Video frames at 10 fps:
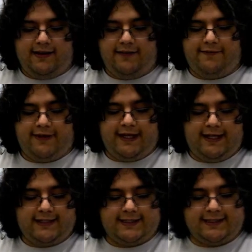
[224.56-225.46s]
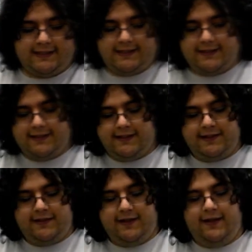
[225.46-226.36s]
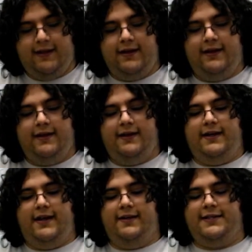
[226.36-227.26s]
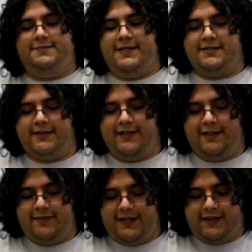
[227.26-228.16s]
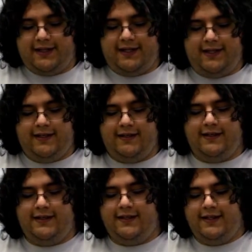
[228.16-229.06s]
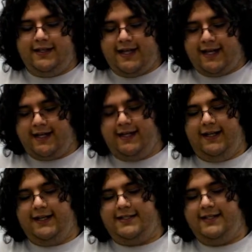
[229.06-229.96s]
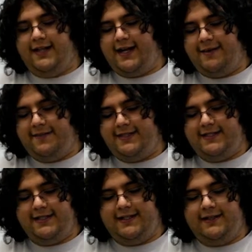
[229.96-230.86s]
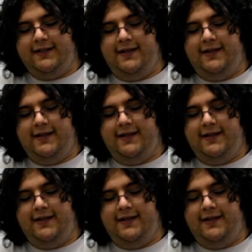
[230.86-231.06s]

for analysis. Now, the special thing about the data collection that happens here